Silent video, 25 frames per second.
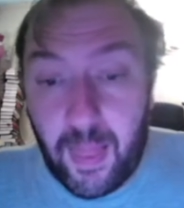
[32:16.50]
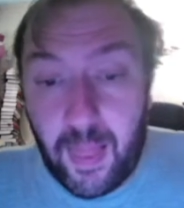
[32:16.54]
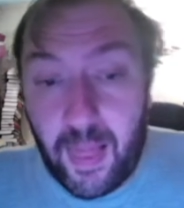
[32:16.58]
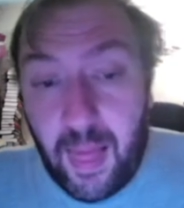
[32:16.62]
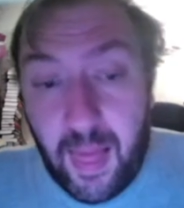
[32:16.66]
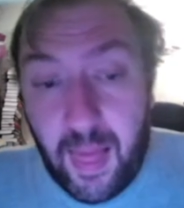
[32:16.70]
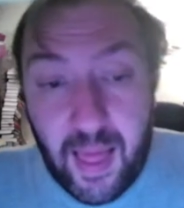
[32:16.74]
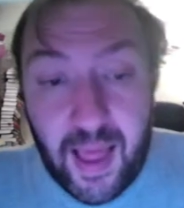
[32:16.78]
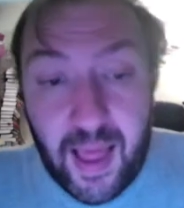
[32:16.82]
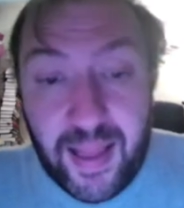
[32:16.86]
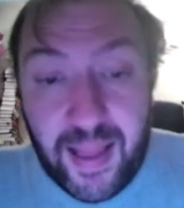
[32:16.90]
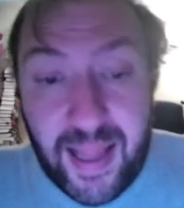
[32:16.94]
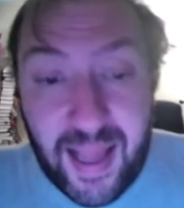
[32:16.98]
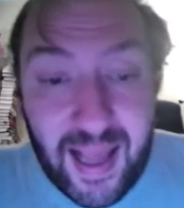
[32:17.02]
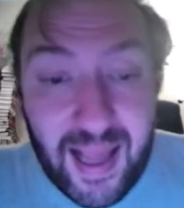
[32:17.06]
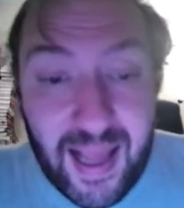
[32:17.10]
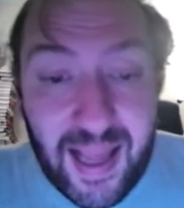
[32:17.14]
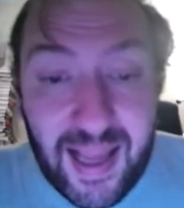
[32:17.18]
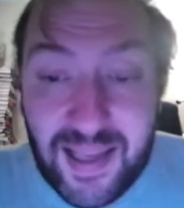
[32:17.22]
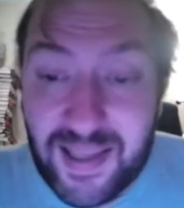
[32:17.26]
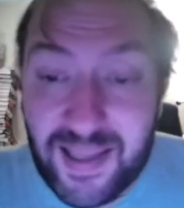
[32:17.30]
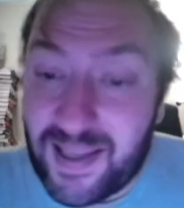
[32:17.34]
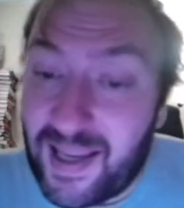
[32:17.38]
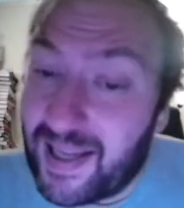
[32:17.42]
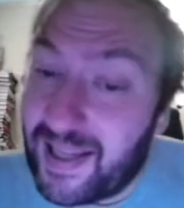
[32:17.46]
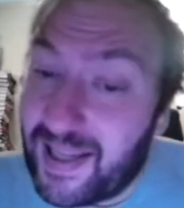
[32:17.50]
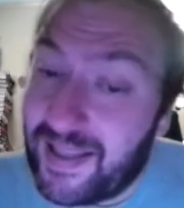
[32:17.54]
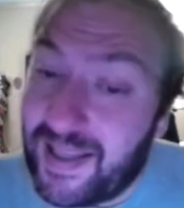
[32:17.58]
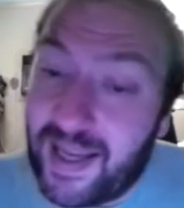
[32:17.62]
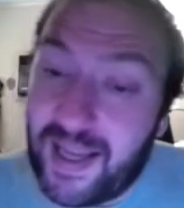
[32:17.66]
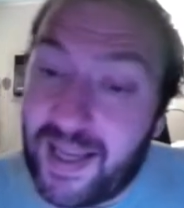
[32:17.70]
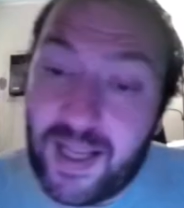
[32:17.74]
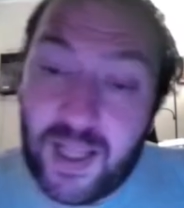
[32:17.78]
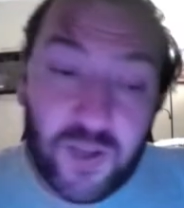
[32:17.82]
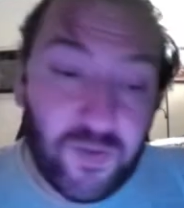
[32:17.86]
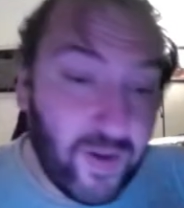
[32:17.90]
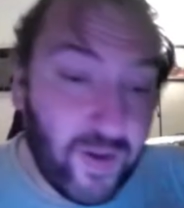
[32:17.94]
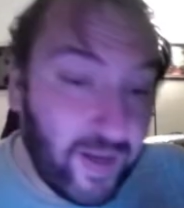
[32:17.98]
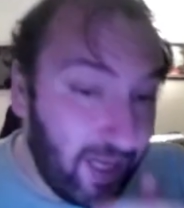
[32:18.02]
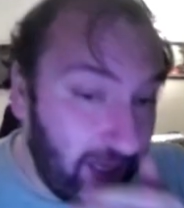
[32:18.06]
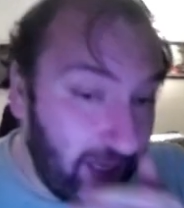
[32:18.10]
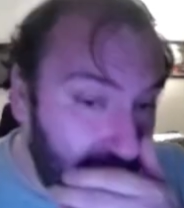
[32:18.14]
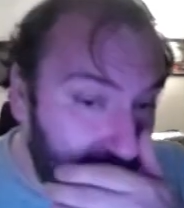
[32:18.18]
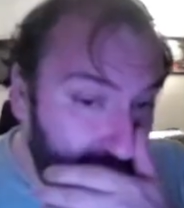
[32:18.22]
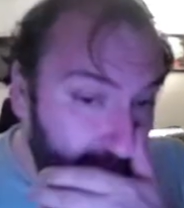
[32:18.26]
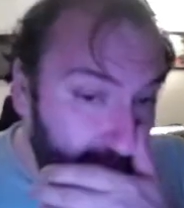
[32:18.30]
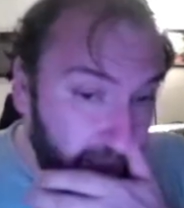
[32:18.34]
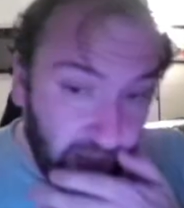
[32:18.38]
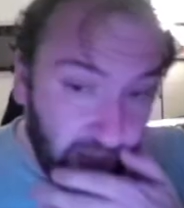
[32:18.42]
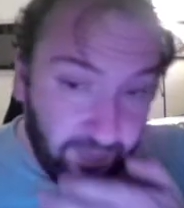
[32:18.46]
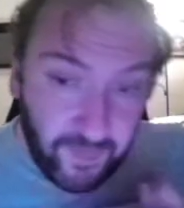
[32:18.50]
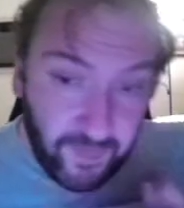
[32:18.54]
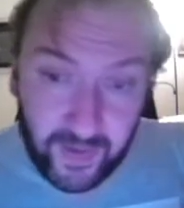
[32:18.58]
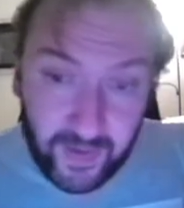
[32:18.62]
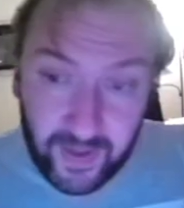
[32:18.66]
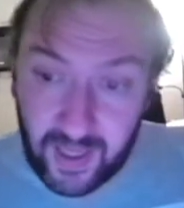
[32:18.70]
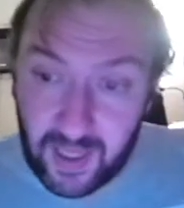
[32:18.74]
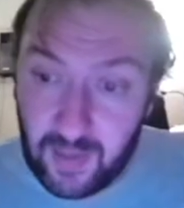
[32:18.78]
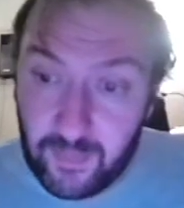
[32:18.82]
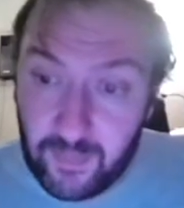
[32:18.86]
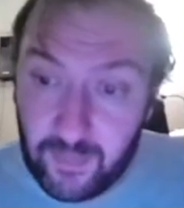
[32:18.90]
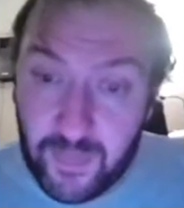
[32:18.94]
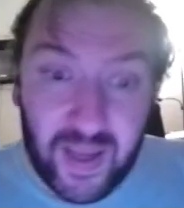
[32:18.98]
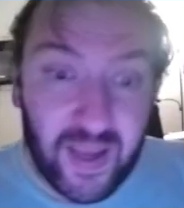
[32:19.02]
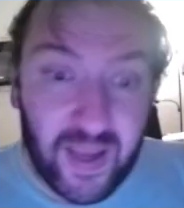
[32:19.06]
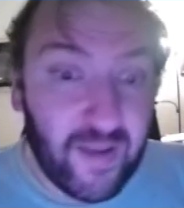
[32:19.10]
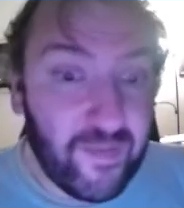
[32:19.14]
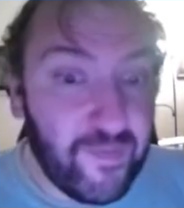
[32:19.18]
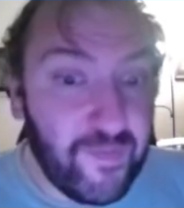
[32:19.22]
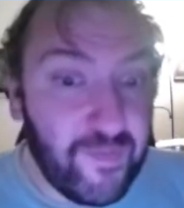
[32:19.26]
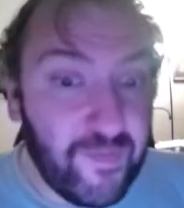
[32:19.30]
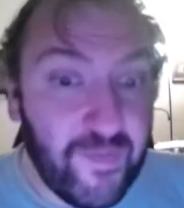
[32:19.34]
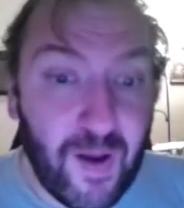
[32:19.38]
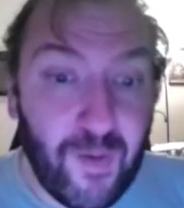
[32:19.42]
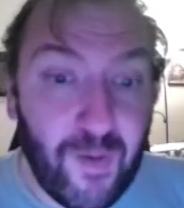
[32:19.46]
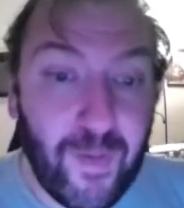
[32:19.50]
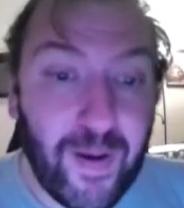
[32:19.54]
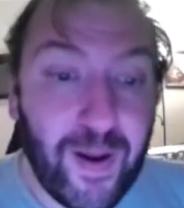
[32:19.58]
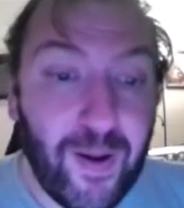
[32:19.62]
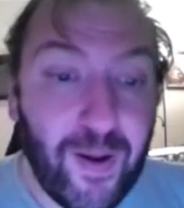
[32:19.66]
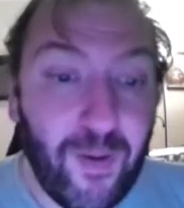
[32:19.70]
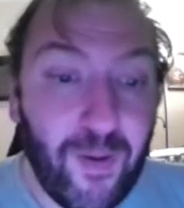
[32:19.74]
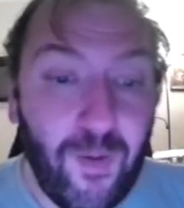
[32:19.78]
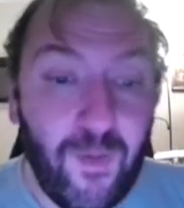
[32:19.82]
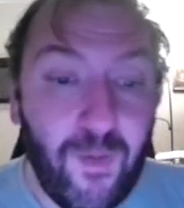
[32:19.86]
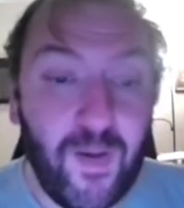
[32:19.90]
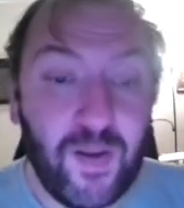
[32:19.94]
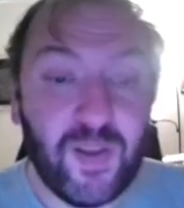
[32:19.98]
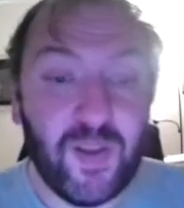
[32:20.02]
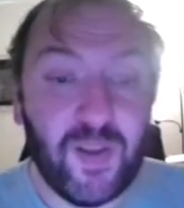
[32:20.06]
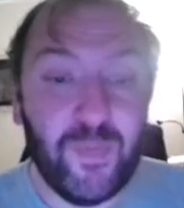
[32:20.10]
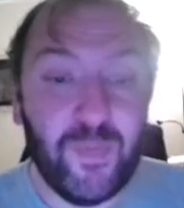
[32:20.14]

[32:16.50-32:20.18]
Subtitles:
And guys, I can tell you this right now, this is definitely going to be a very awesome